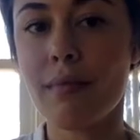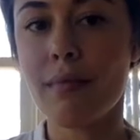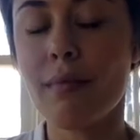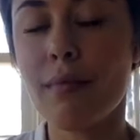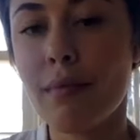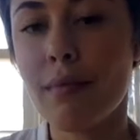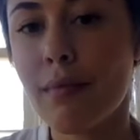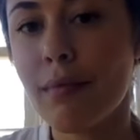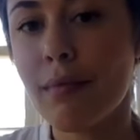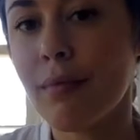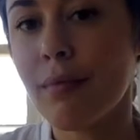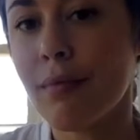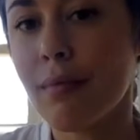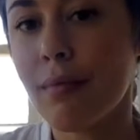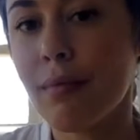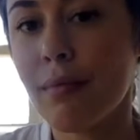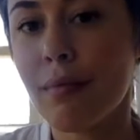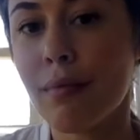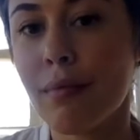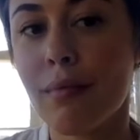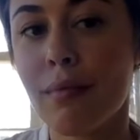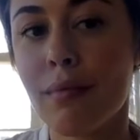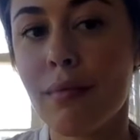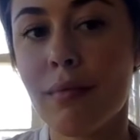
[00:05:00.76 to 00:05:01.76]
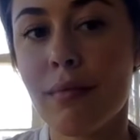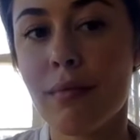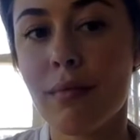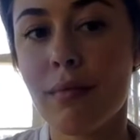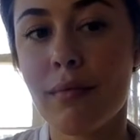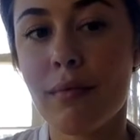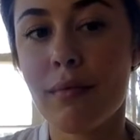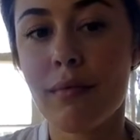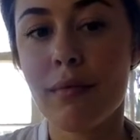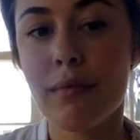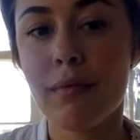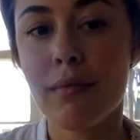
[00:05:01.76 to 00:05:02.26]

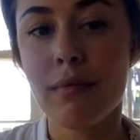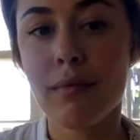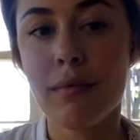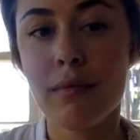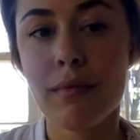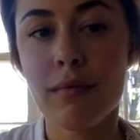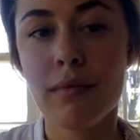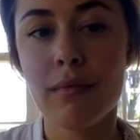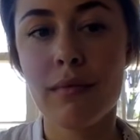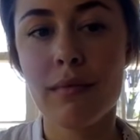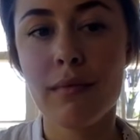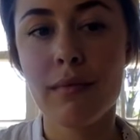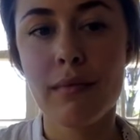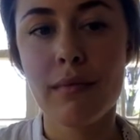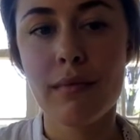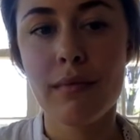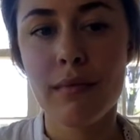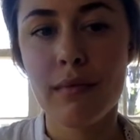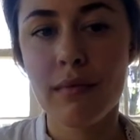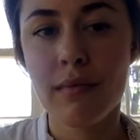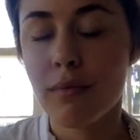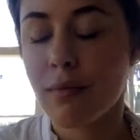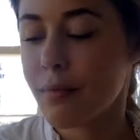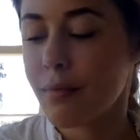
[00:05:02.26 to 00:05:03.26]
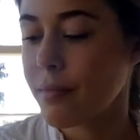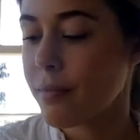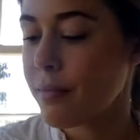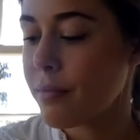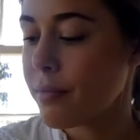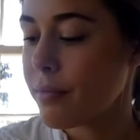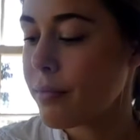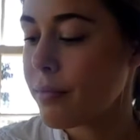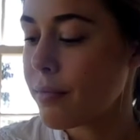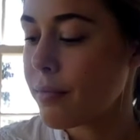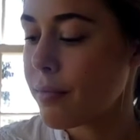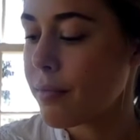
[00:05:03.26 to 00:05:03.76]

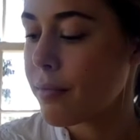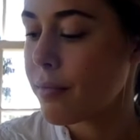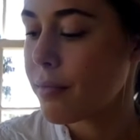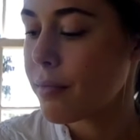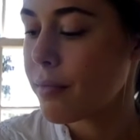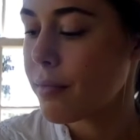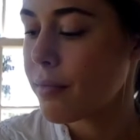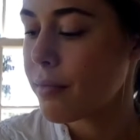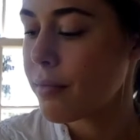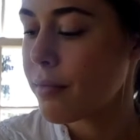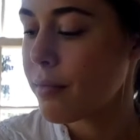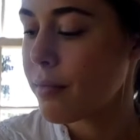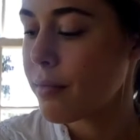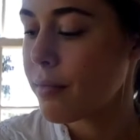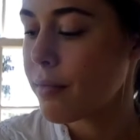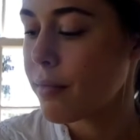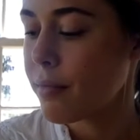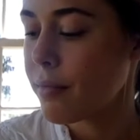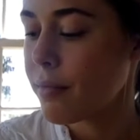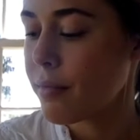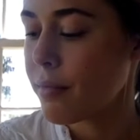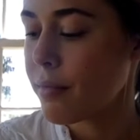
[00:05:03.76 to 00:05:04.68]
(silent)